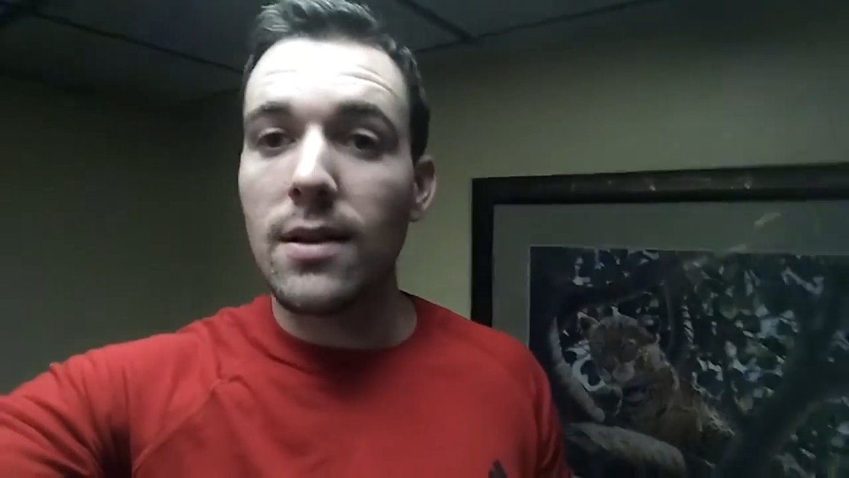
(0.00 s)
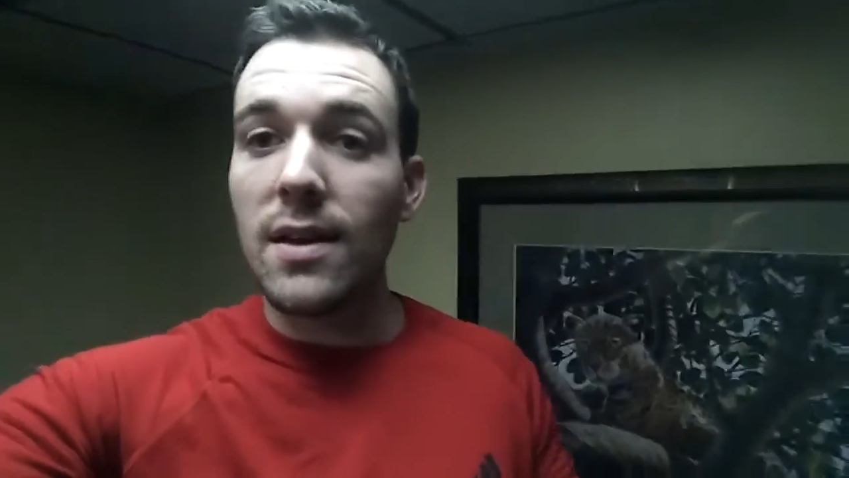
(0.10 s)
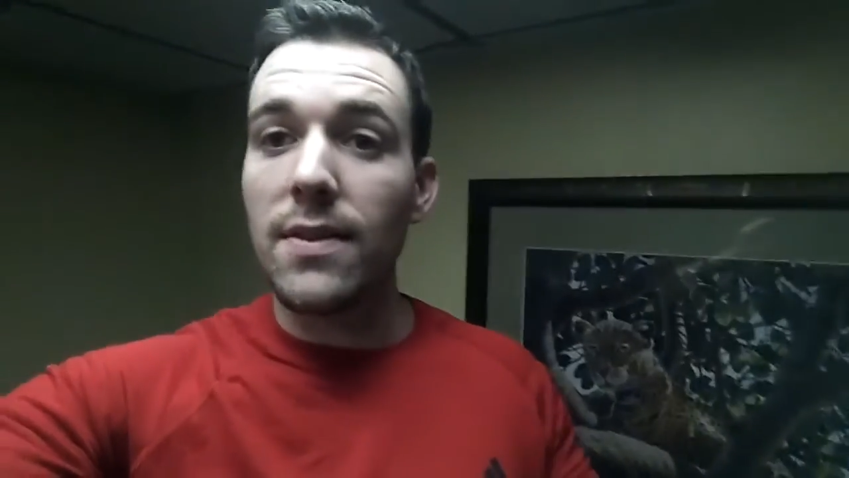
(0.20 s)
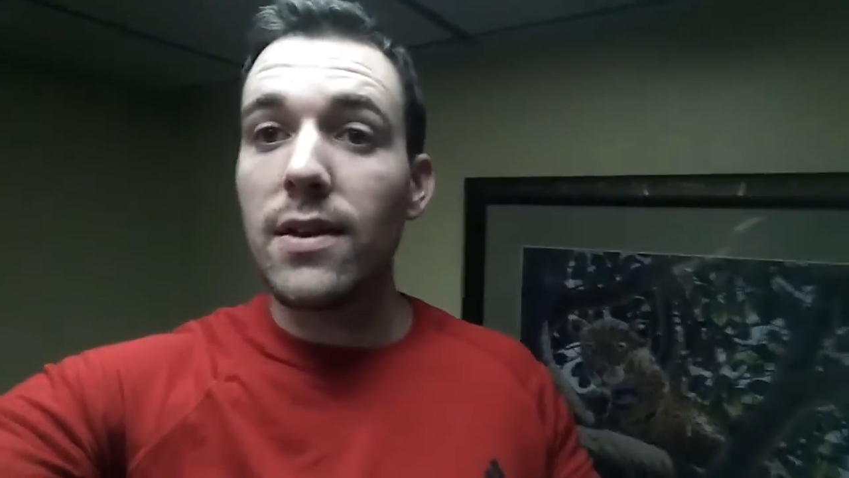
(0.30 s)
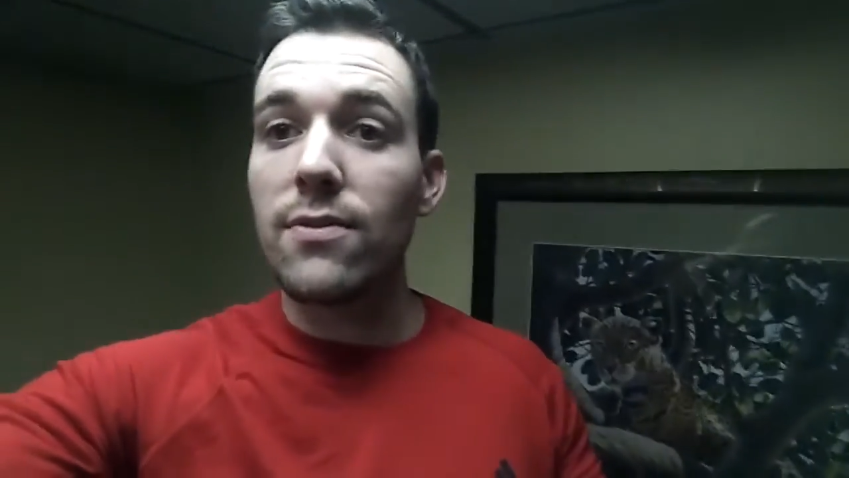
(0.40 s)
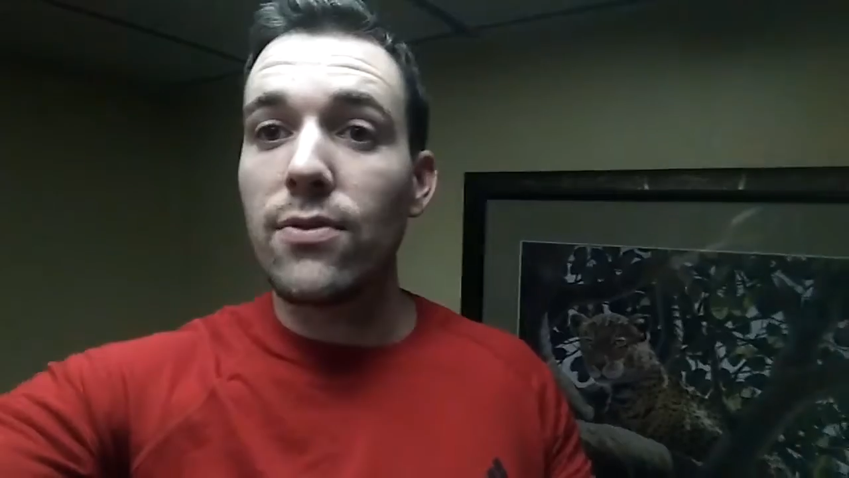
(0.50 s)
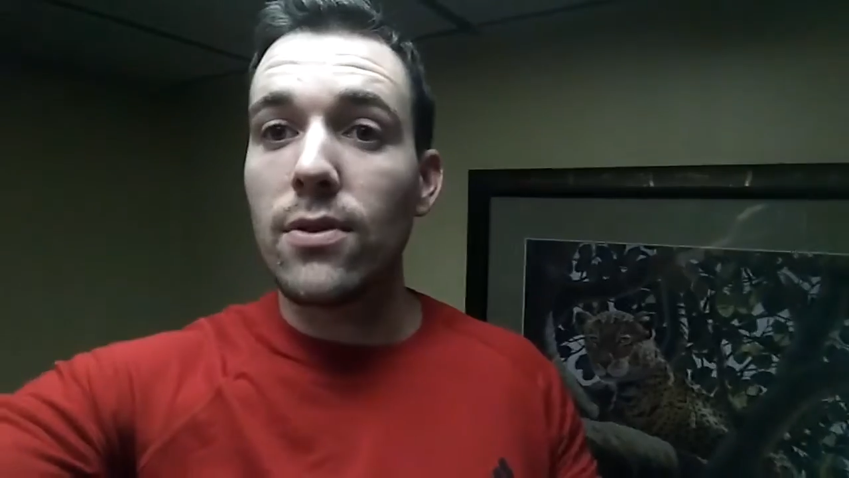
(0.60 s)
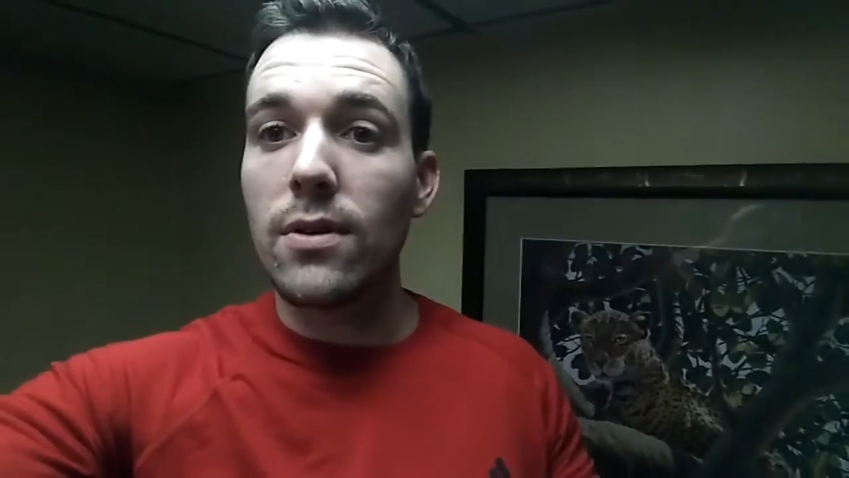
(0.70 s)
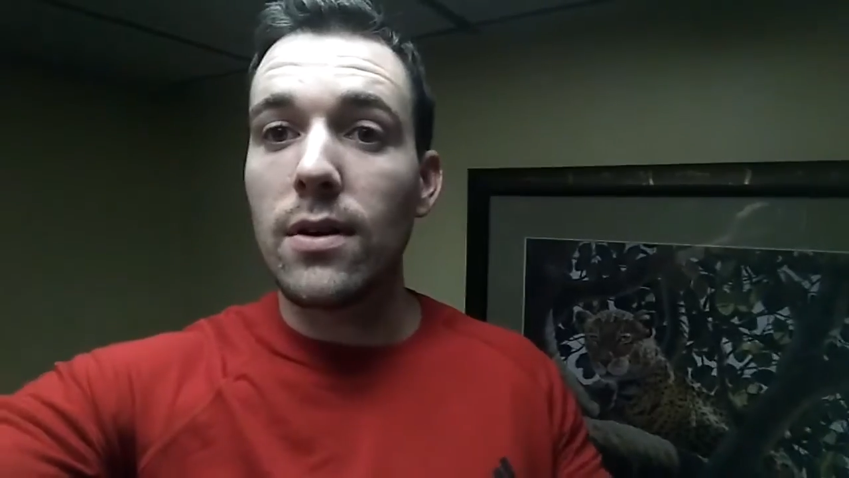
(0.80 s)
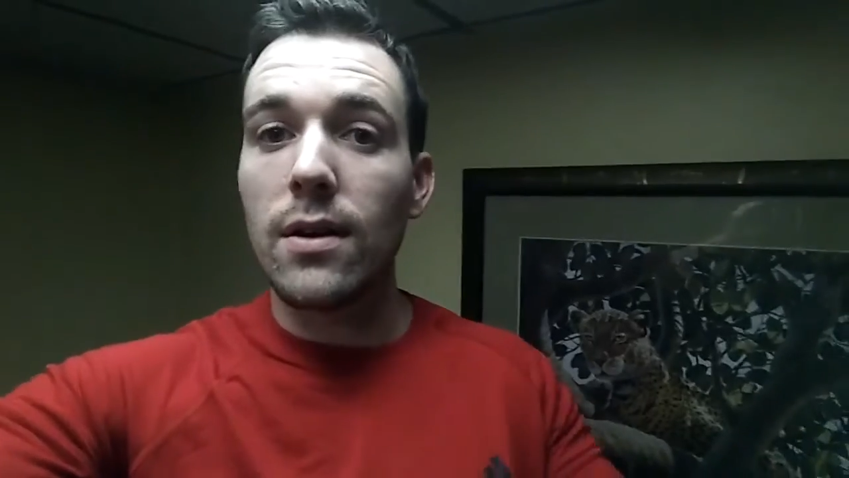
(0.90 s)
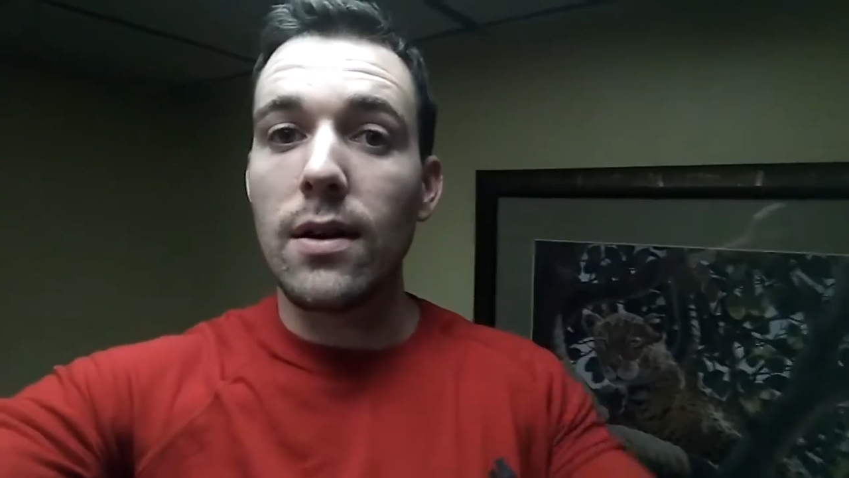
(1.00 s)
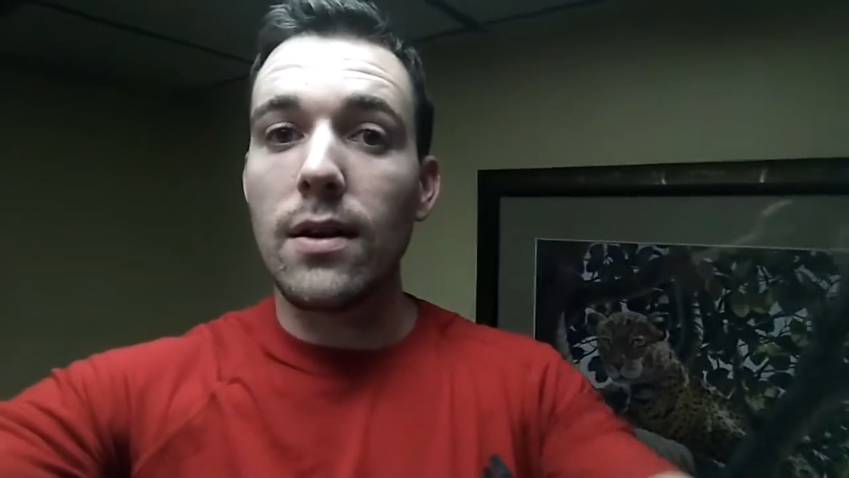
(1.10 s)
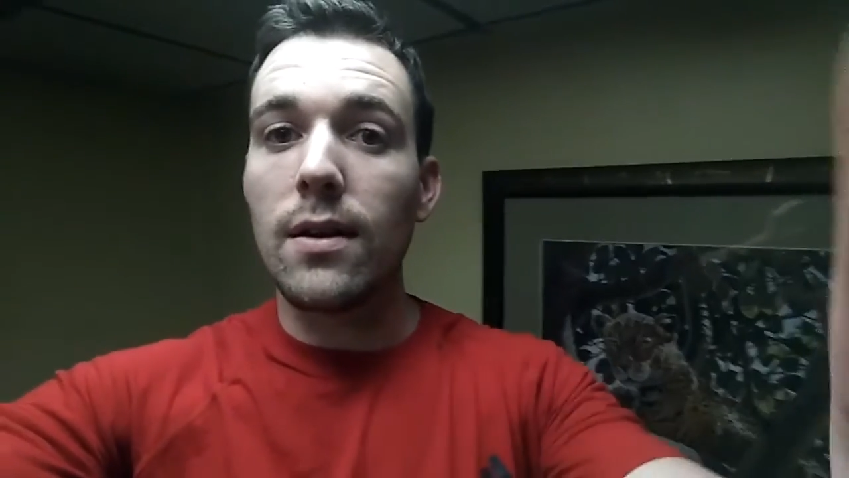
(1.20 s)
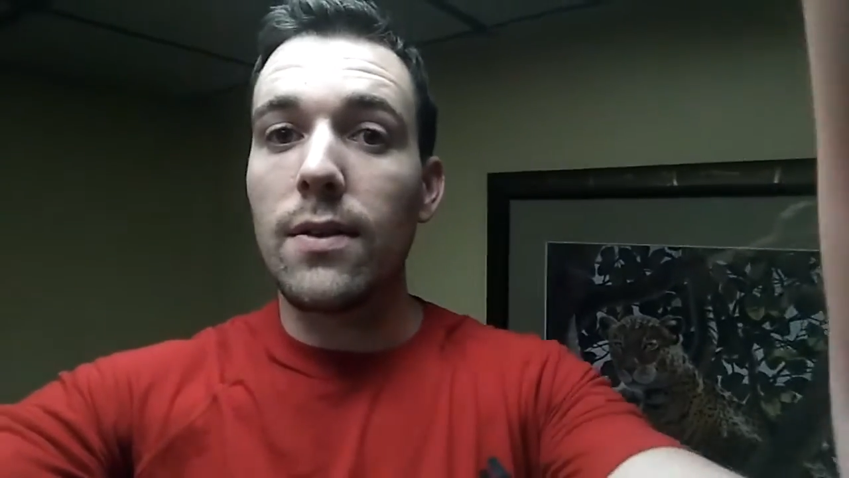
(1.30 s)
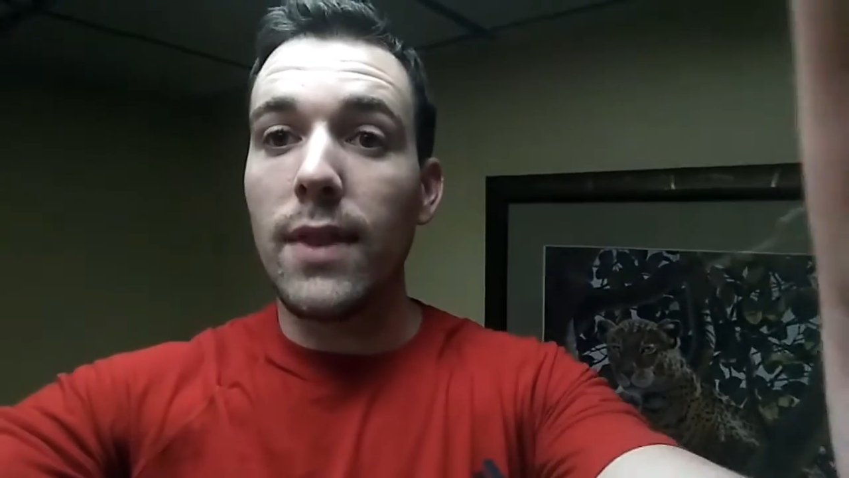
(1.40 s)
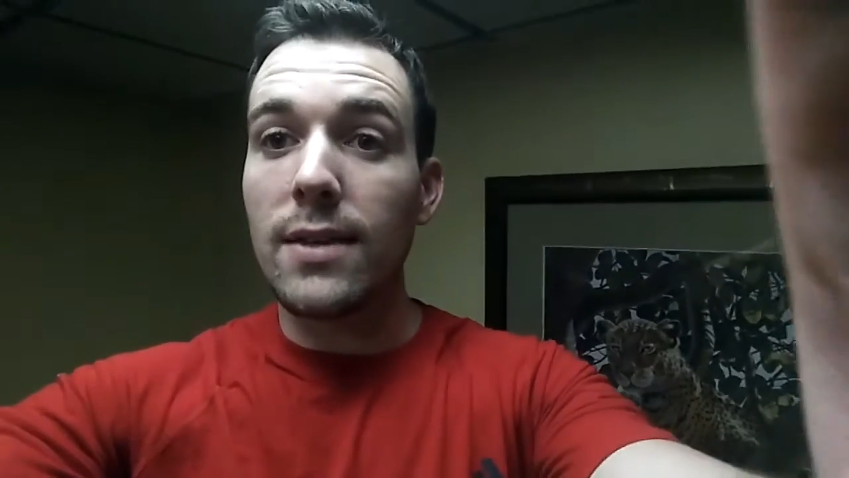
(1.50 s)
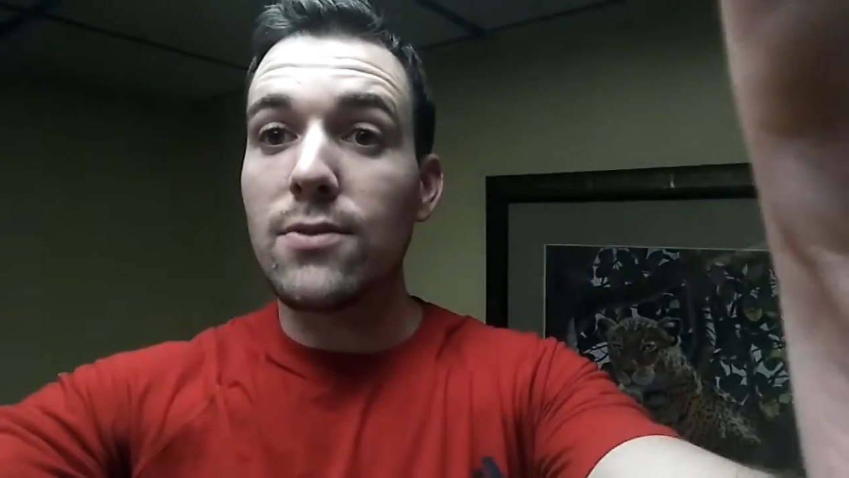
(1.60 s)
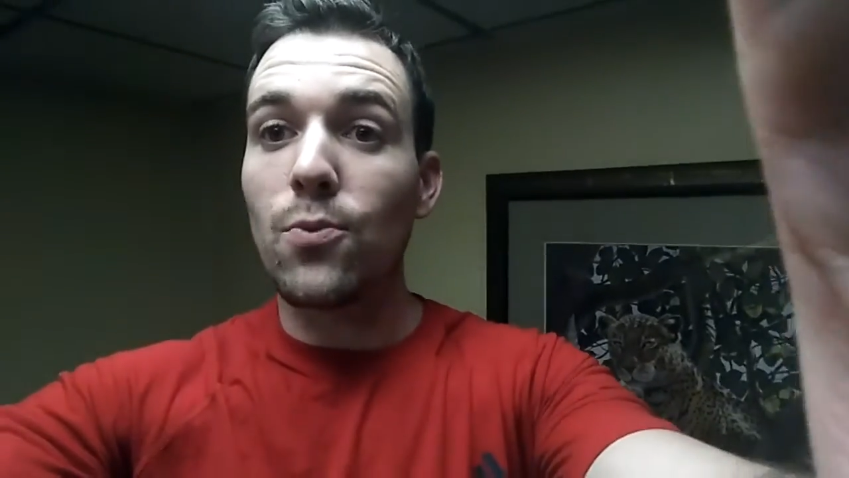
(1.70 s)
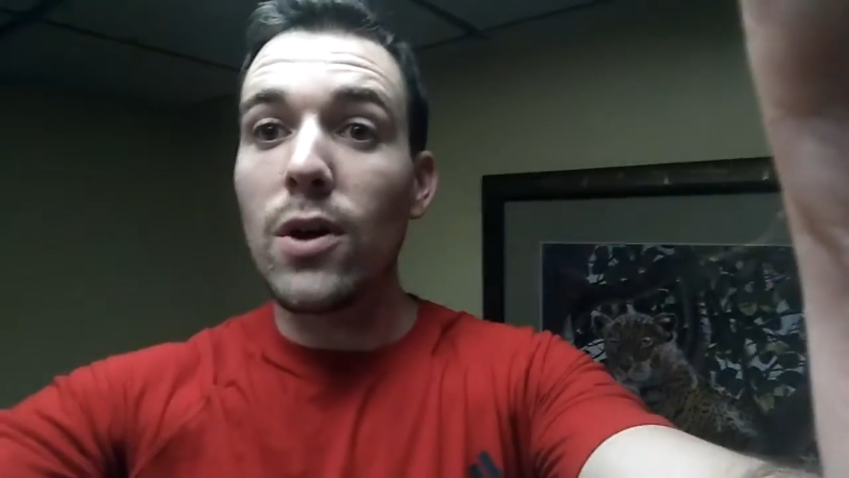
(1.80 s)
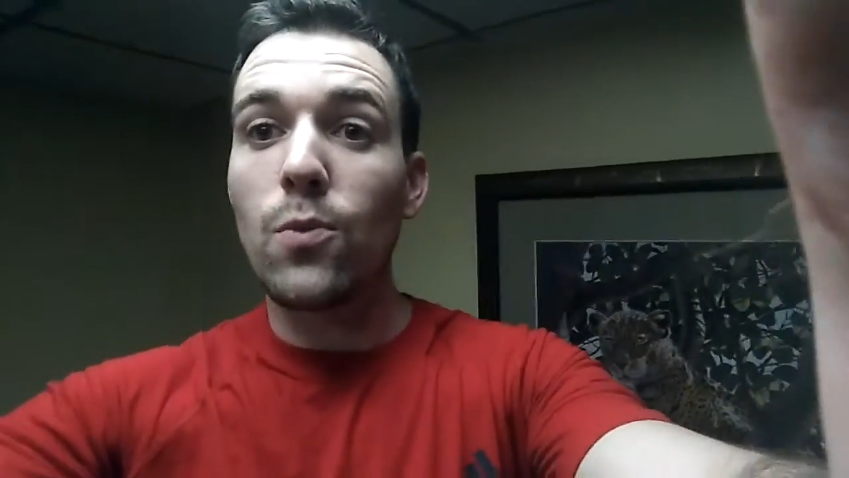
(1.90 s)
and therefore
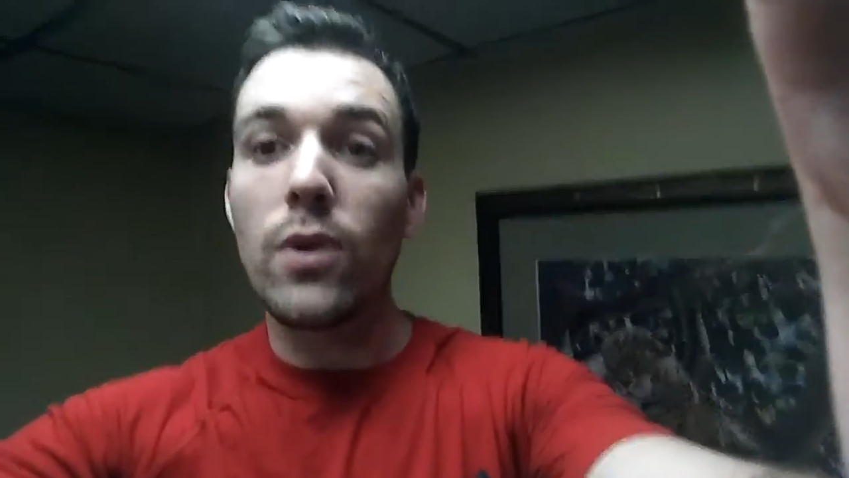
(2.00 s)
that's what